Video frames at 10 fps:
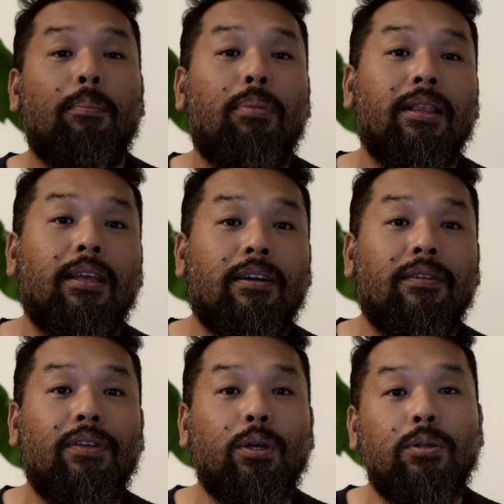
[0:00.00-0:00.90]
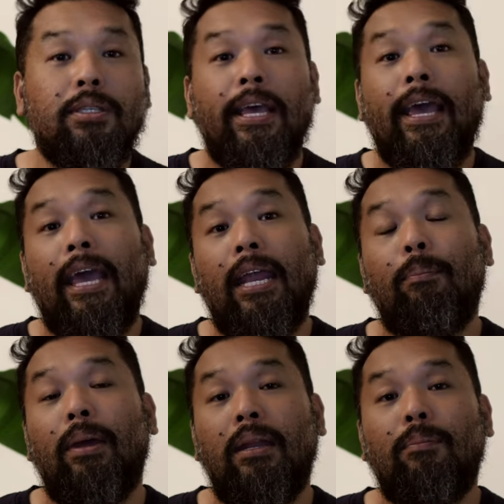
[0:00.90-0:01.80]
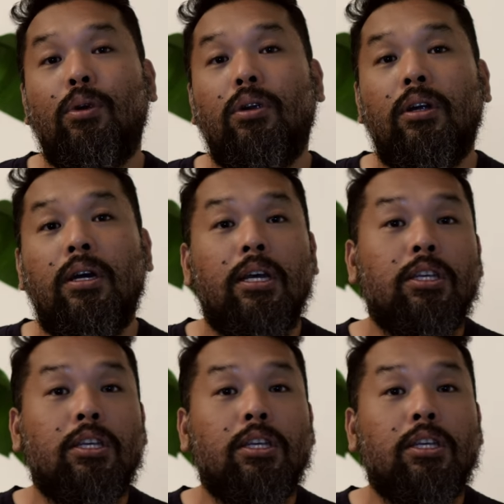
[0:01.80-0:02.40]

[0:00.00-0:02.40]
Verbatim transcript: product reviews, and many more.